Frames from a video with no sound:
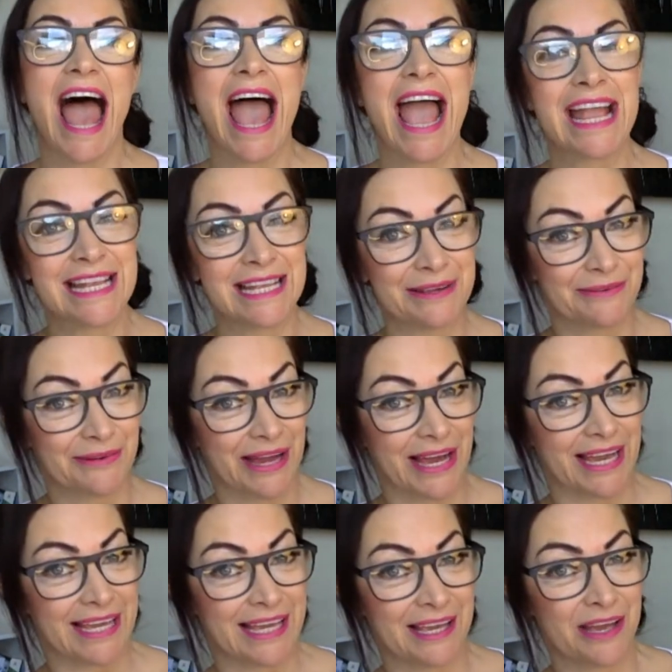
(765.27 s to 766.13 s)

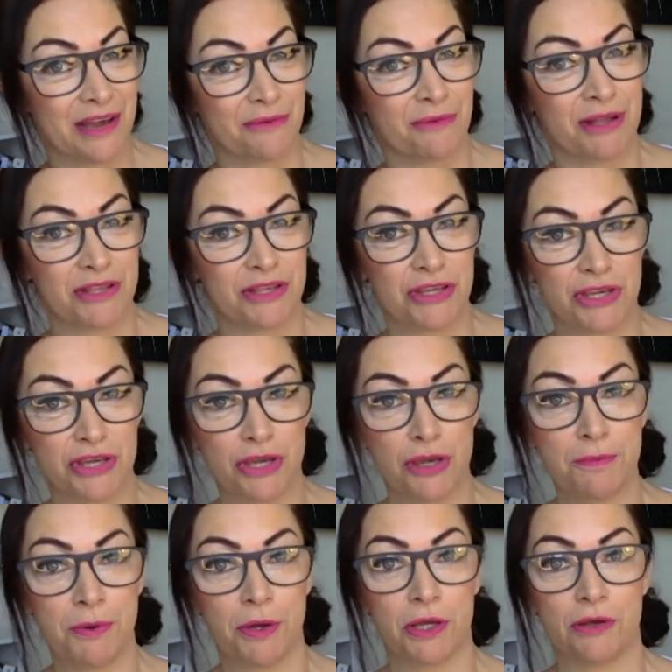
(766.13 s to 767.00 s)
Anyway, when
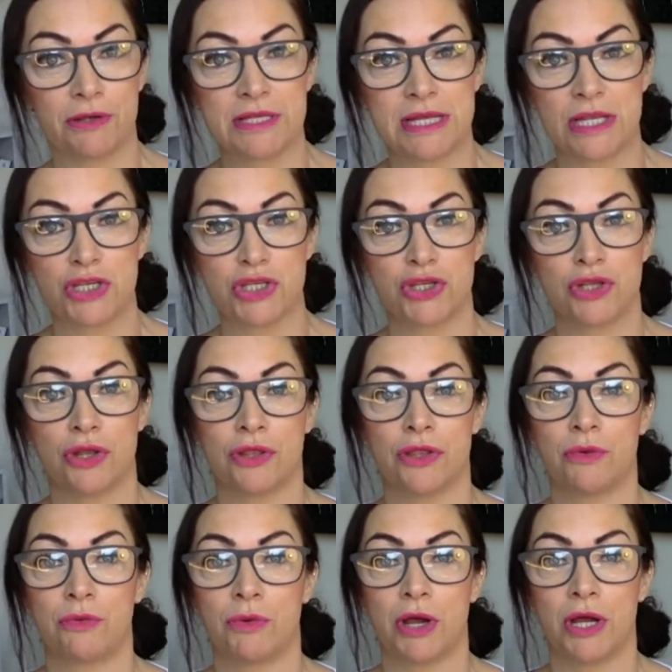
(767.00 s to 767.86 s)
you put your attention
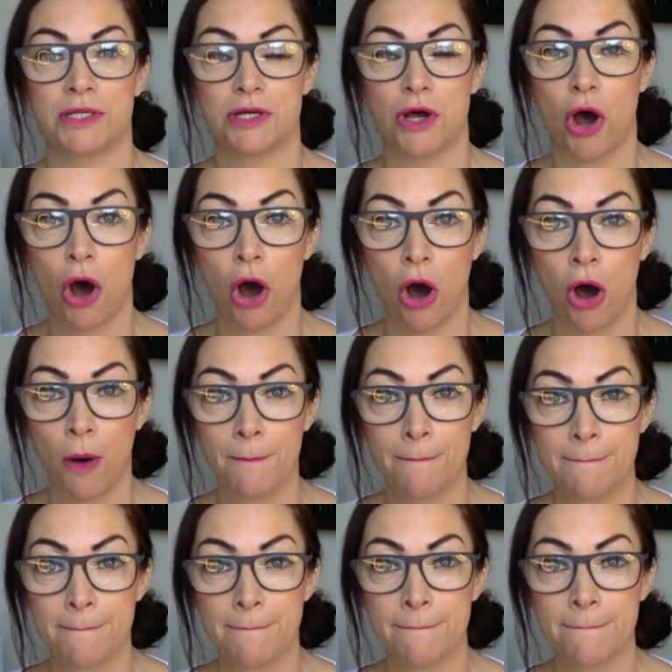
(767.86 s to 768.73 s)
on the word
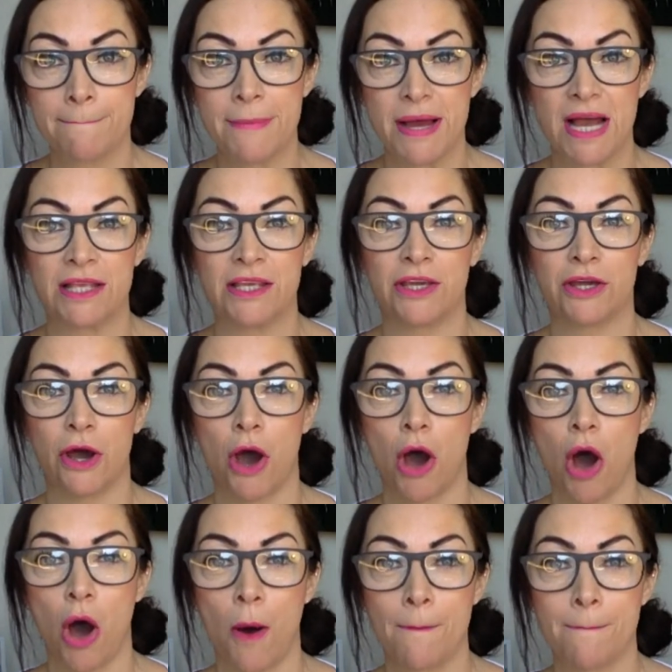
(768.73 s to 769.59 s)
Om and you
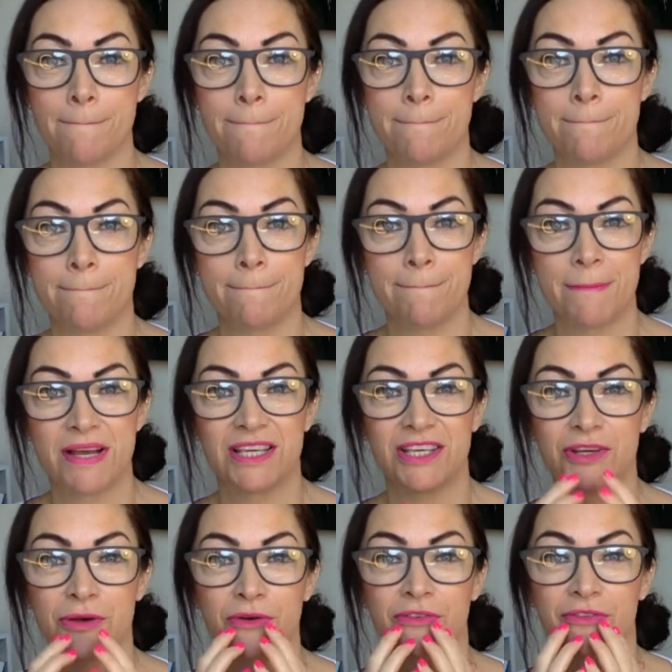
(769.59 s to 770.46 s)
go Om,
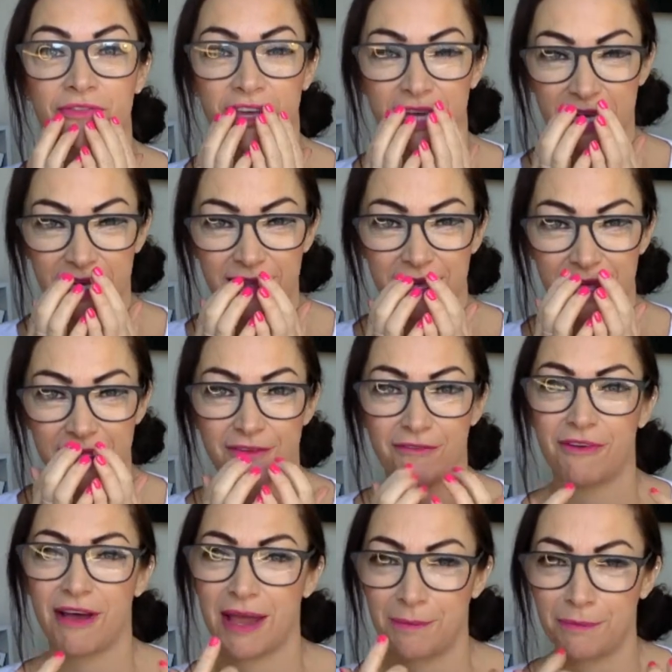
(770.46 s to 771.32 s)
you'll feel like
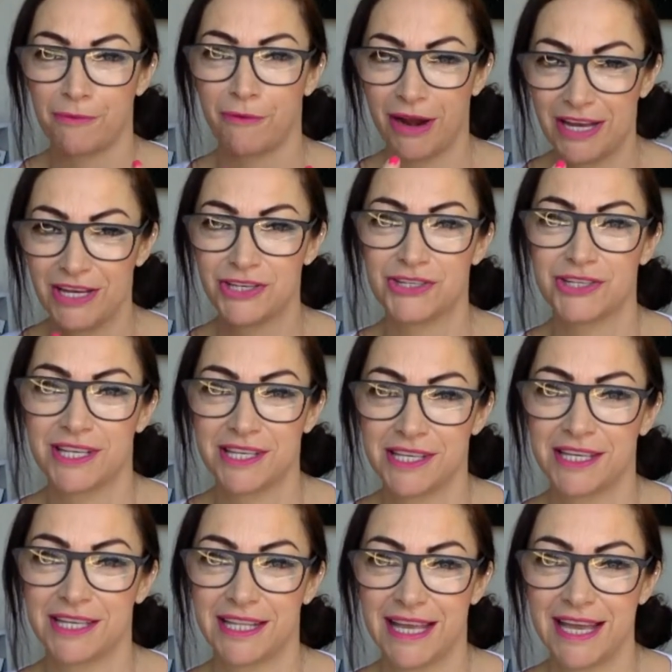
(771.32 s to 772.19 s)
the vibration
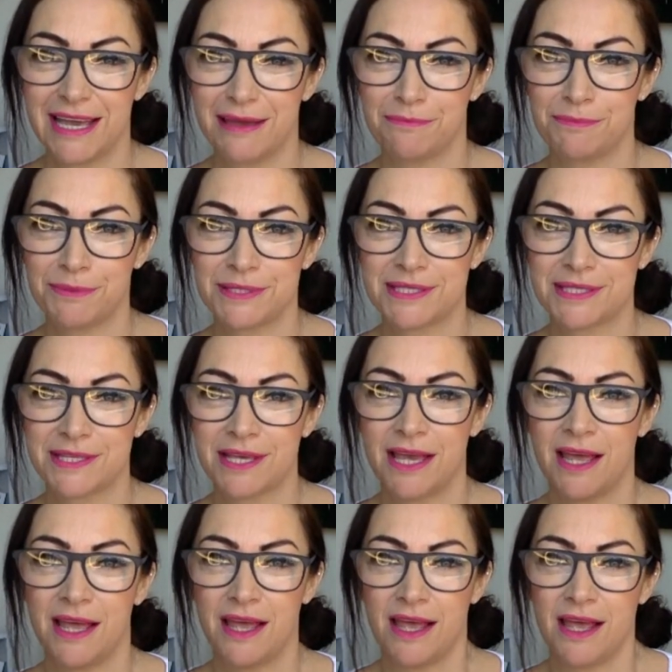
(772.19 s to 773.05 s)
in your lips.
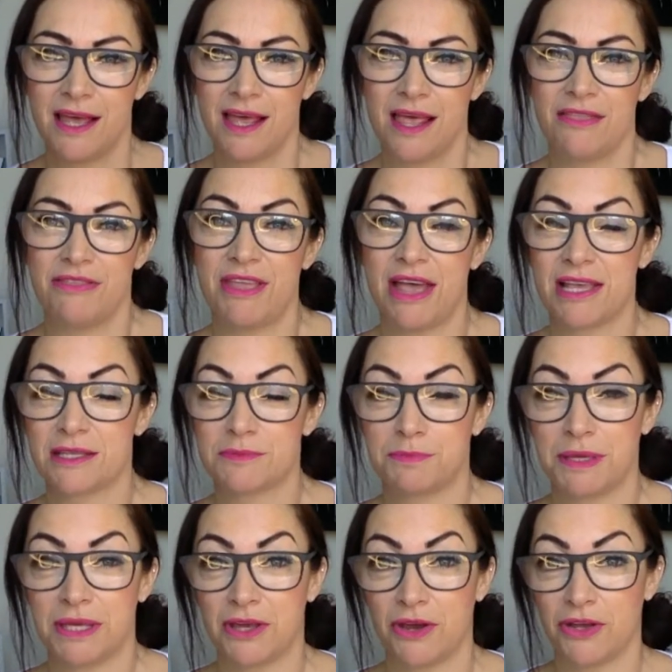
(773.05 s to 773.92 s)

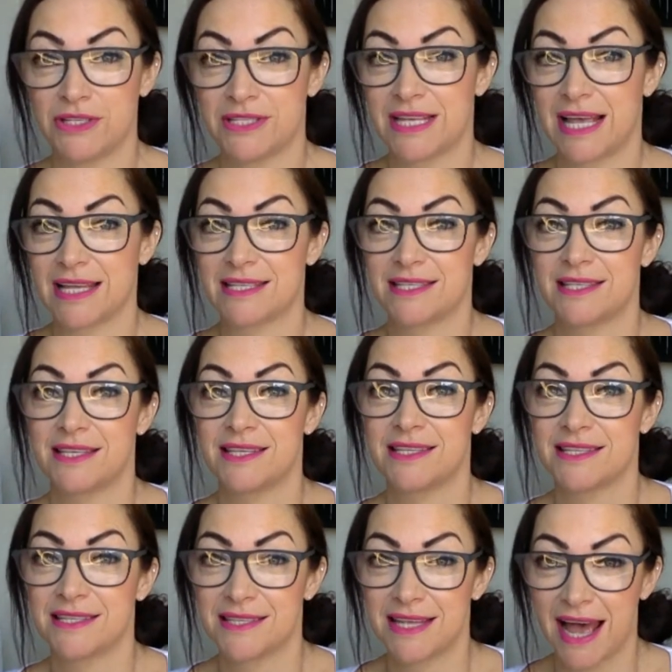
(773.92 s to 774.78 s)
That's because that's
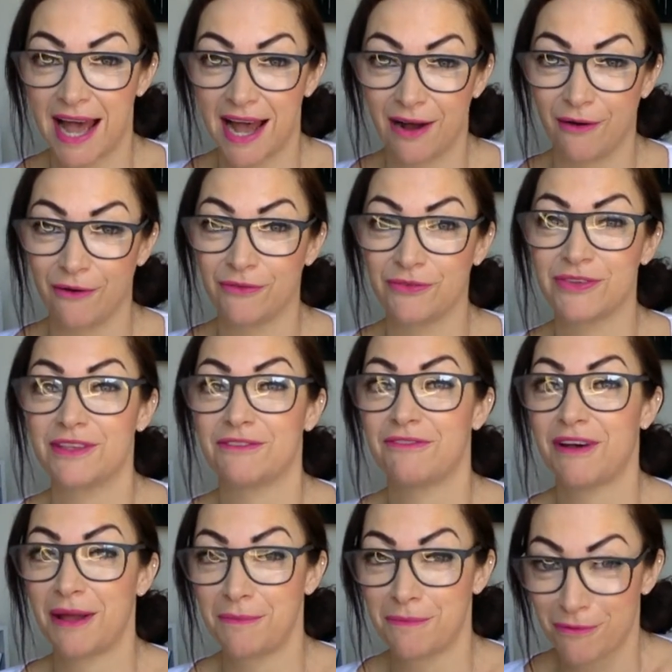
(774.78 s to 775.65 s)
the sound, the
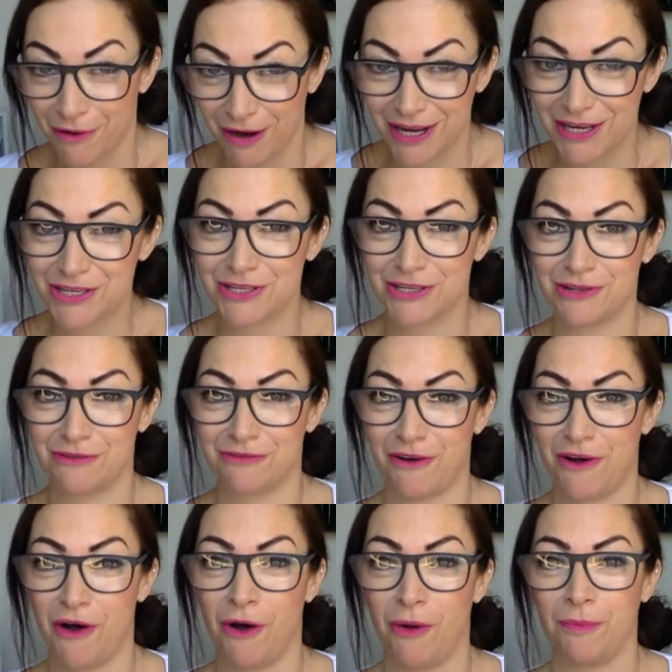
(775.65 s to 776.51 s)
vibration of
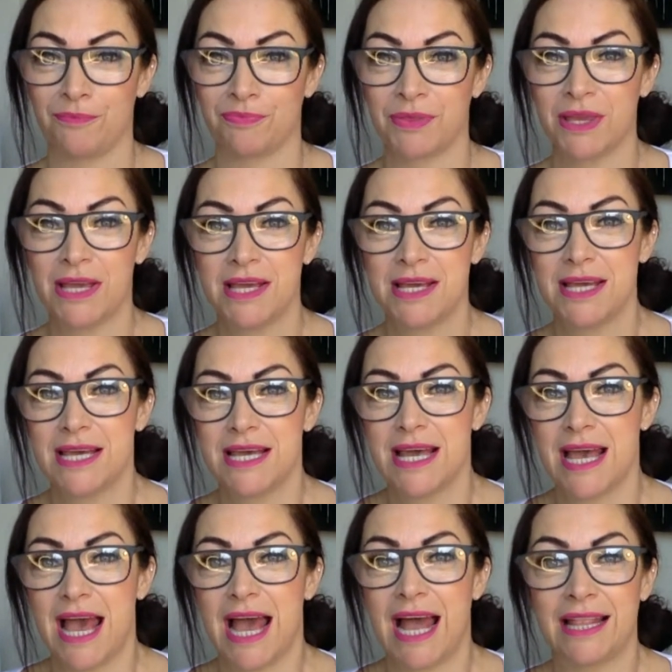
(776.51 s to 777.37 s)
Om.
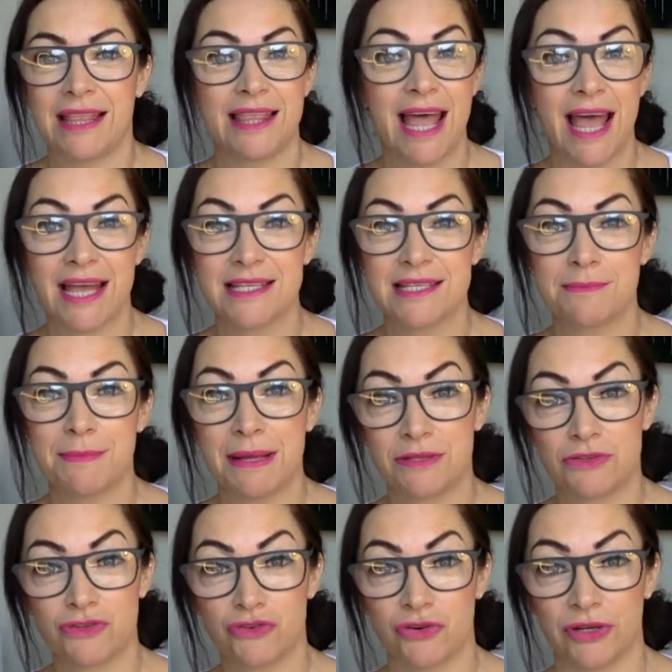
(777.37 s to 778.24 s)
And that is a
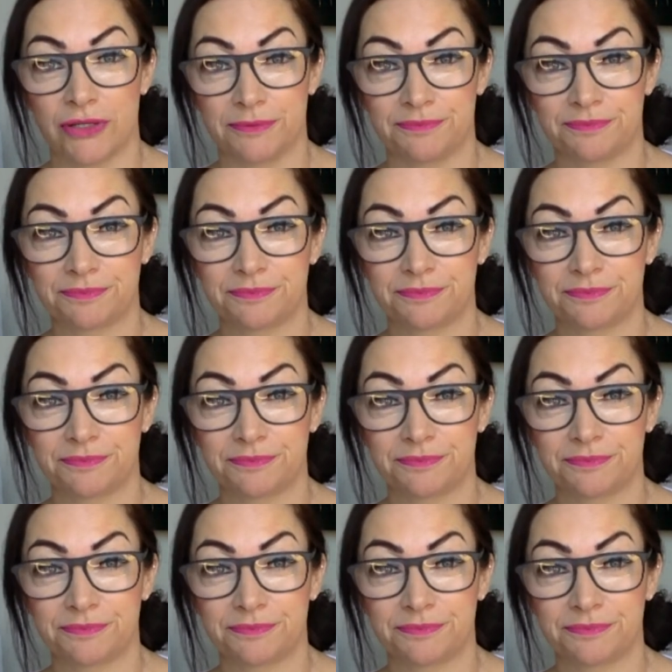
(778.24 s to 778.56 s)
mantra.